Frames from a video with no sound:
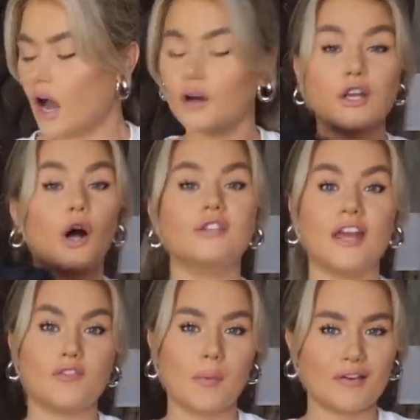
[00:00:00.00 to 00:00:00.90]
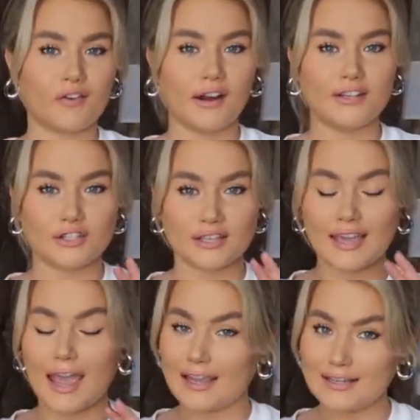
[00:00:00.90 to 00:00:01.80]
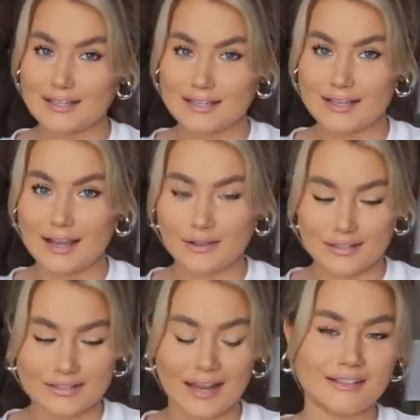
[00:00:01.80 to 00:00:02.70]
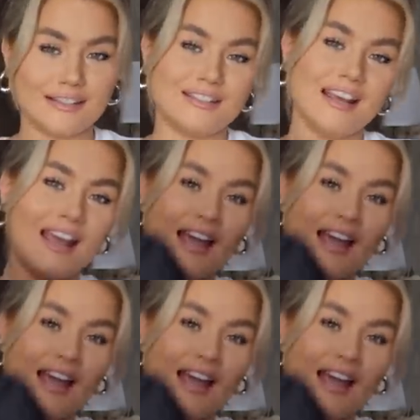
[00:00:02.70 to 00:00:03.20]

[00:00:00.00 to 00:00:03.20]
I was holding out for Black Friday just in case it discounted.